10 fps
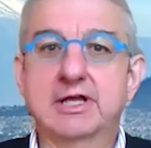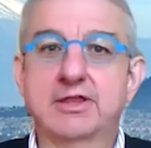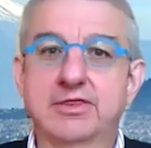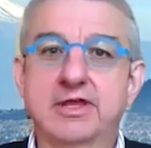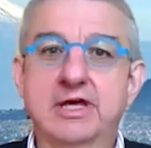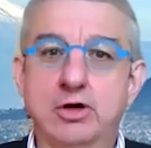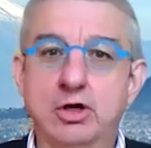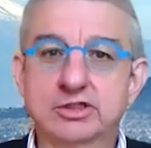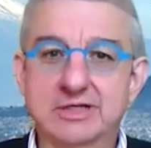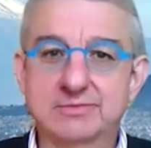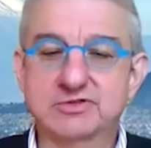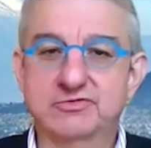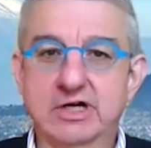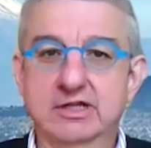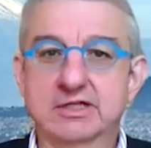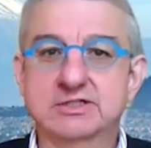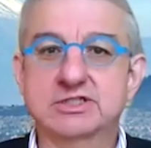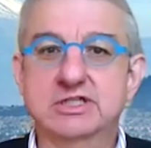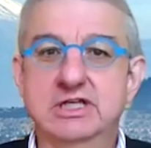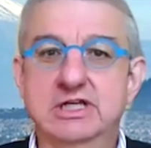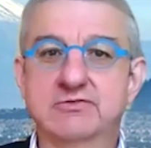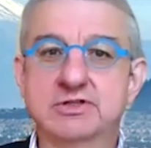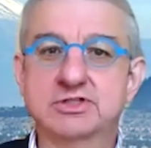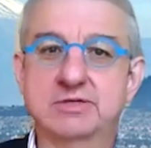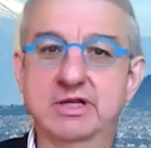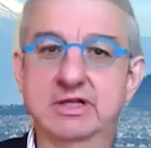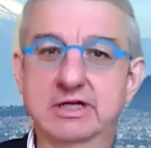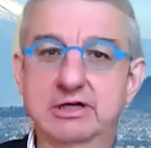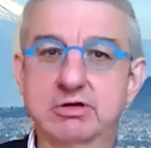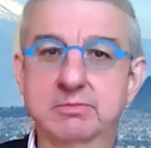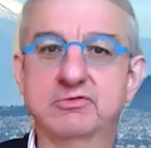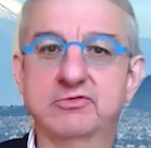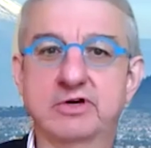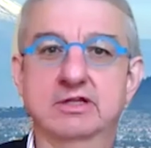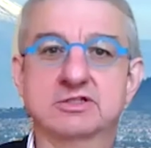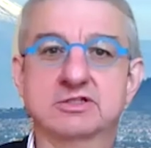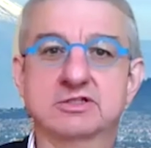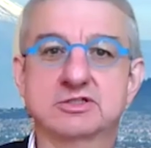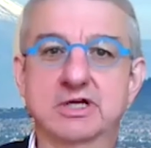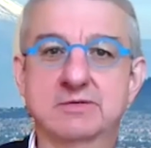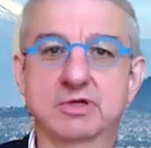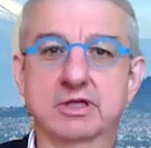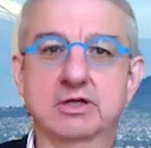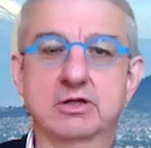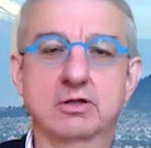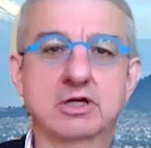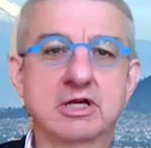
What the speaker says: then all types of violence, even something like criminal violence, becomes political.